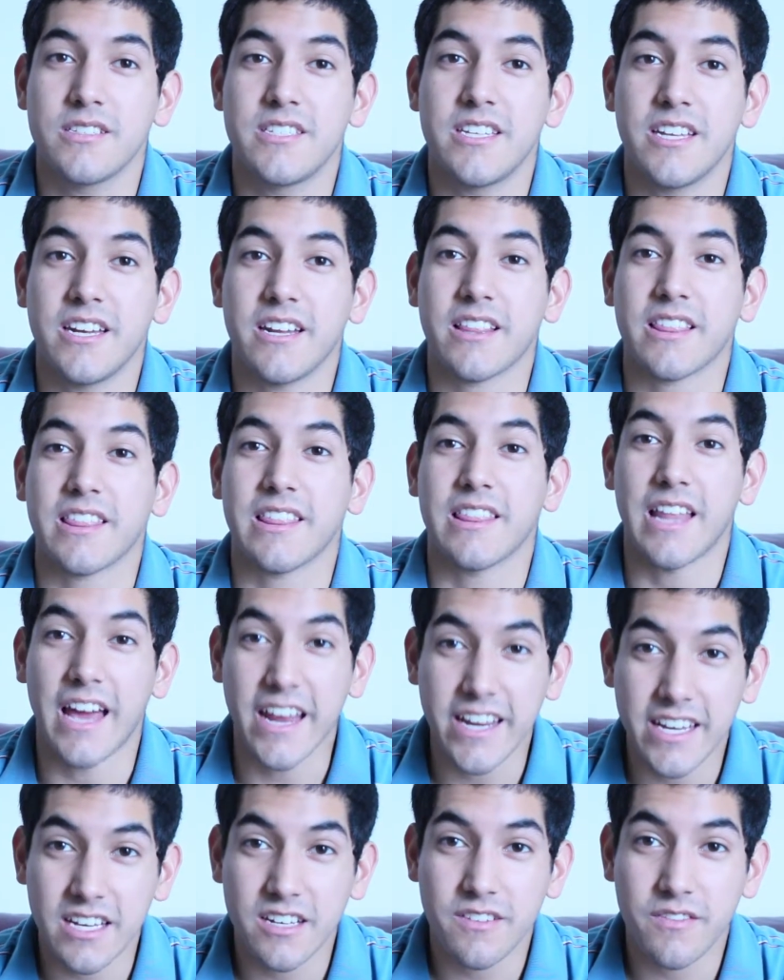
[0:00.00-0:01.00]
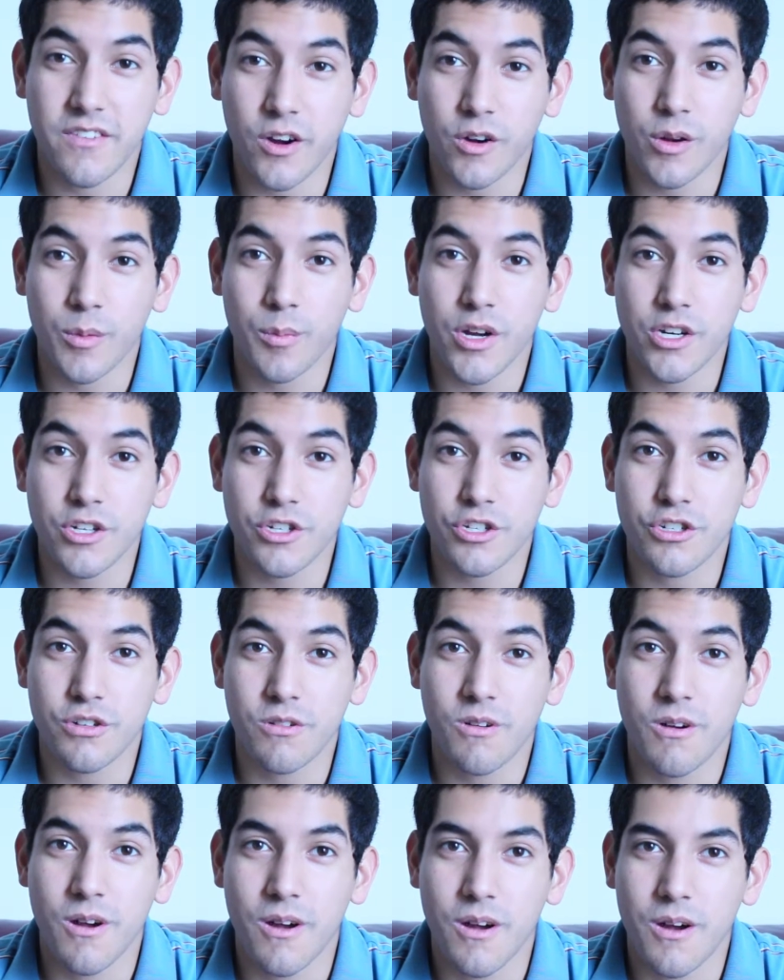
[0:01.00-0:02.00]
didn't like it very
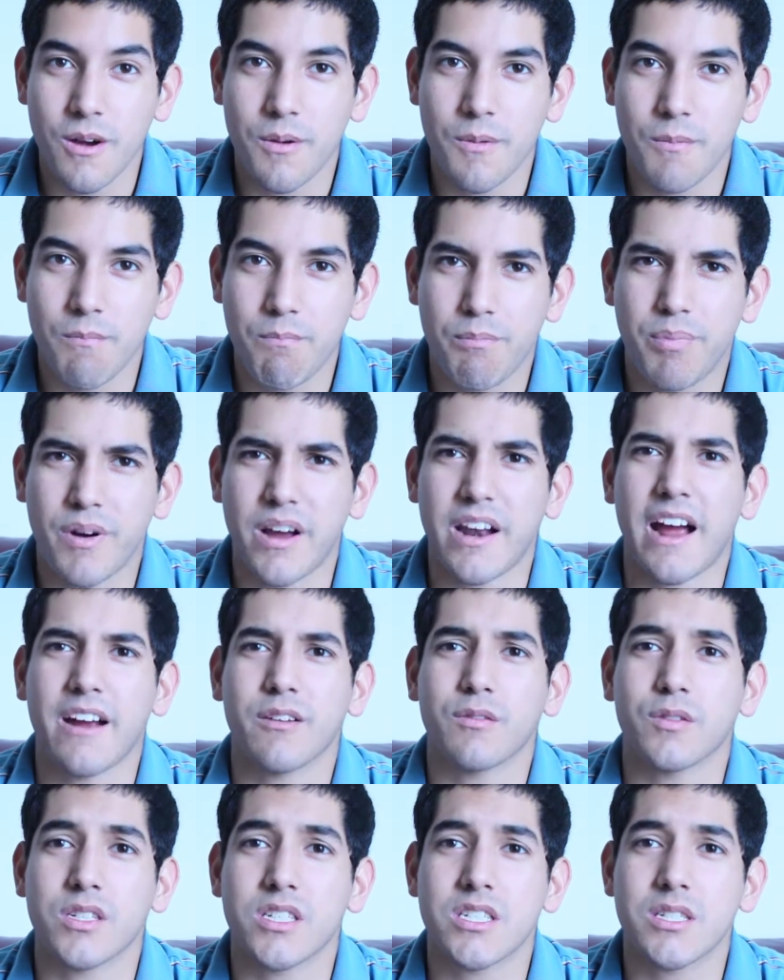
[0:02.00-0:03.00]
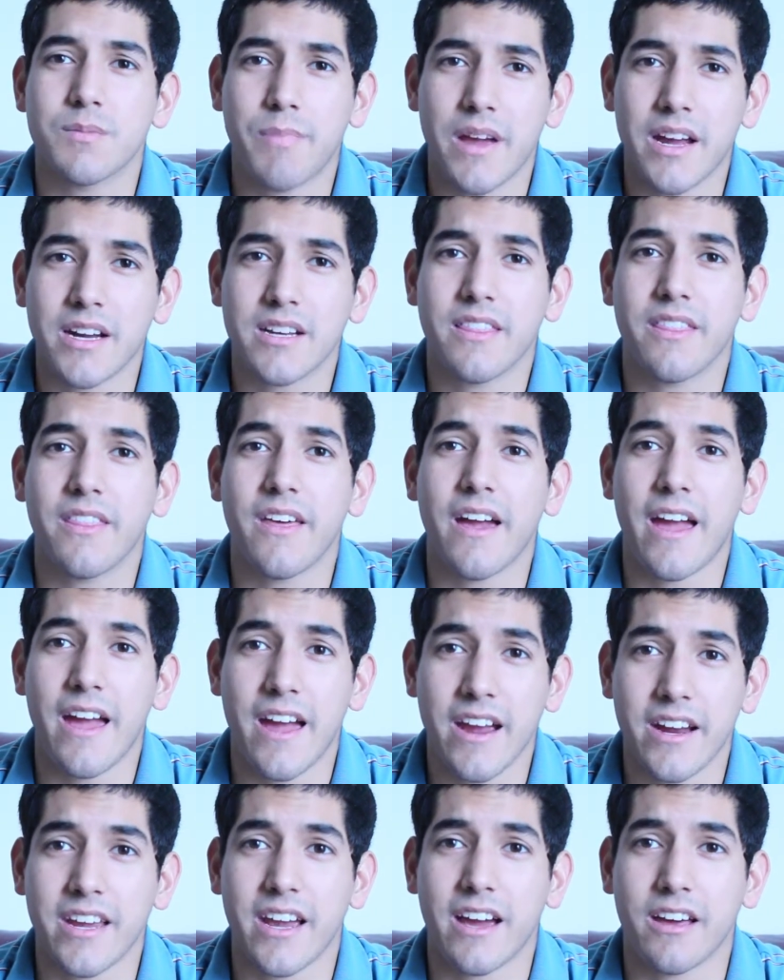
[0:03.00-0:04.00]
much, but I respect the
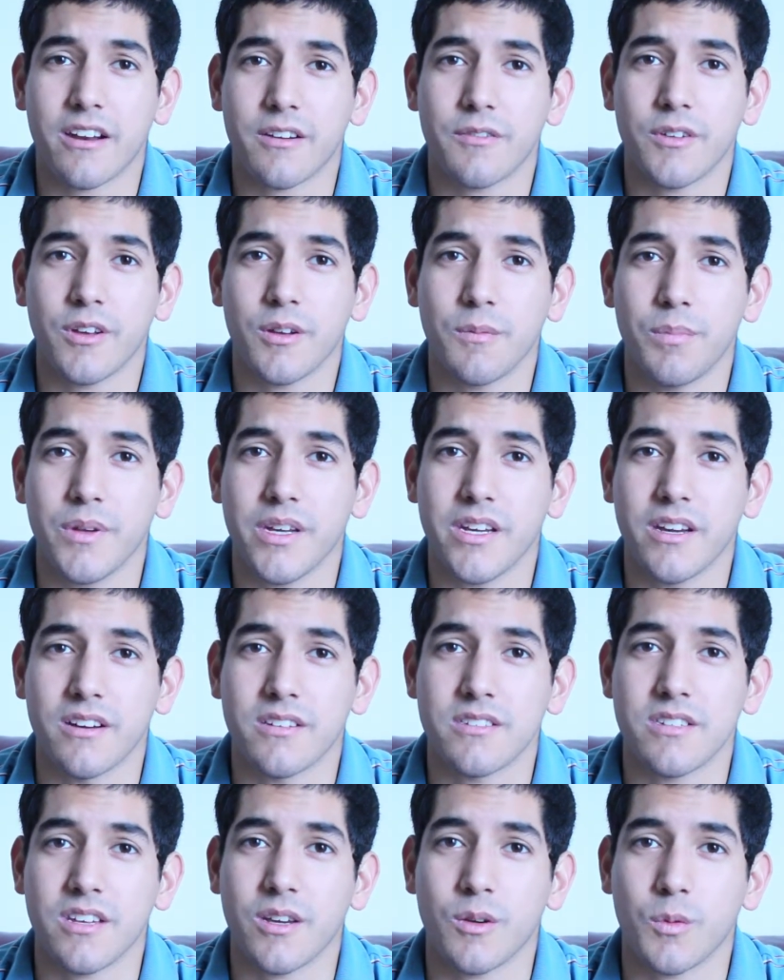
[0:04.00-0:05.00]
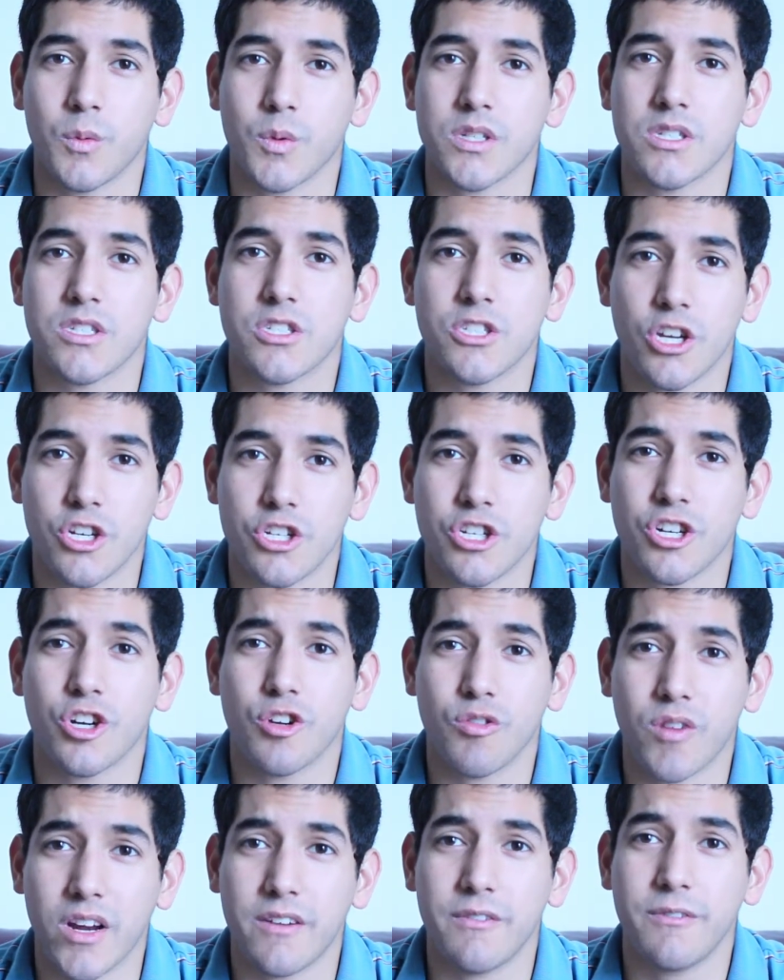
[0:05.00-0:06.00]
heck out of it because it was such a
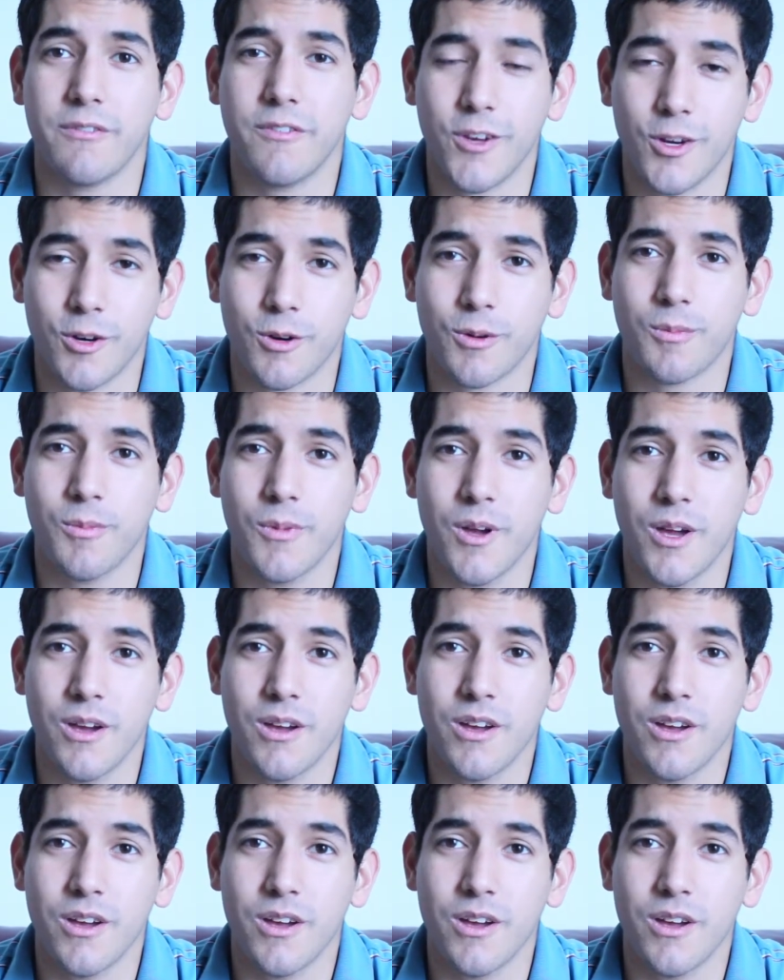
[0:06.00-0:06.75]
great film.